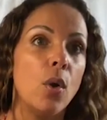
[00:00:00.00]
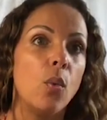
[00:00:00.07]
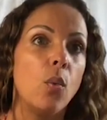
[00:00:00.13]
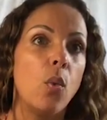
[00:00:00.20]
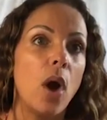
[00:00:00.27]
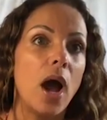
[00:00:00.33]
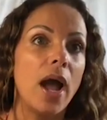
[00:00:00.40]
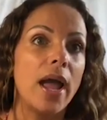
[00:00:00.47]

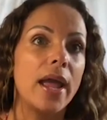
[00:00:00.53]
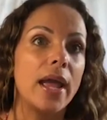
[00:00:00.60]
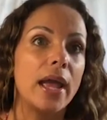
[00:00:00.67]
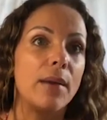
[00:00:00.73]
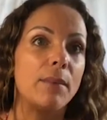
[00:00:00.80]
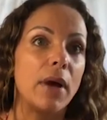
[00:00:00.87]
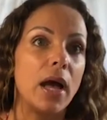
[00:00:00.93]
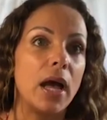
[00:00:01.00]
Why
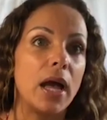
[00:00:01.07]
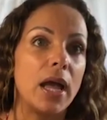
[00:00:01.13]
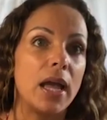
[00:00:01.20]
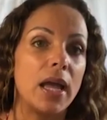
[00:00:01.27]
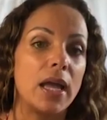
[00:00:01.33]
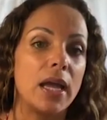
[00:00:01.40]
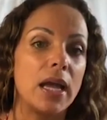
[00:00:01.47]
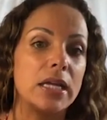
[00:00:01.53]
am
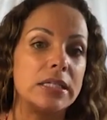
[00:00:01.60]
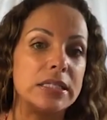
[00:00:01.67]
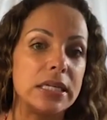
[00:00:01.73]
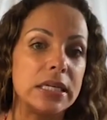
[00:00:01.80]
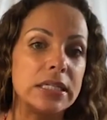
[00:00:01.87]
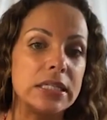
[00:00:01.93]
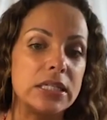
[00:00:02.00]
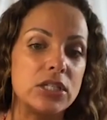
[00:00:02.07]
I
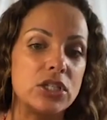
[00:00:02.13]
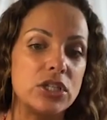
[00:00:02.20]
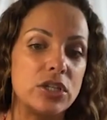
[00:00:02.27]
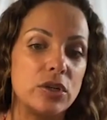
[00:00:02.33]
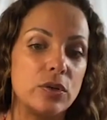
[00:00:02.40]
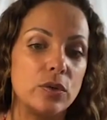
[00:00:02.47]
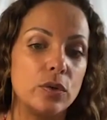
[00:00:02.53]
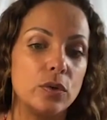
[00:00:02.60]
addicted
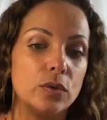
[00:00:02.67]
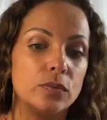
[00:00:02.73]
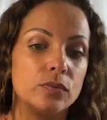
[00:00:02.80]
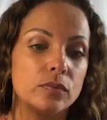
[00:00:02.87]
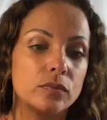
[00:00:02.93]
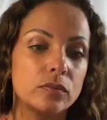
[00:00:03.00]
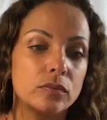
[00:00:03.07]
to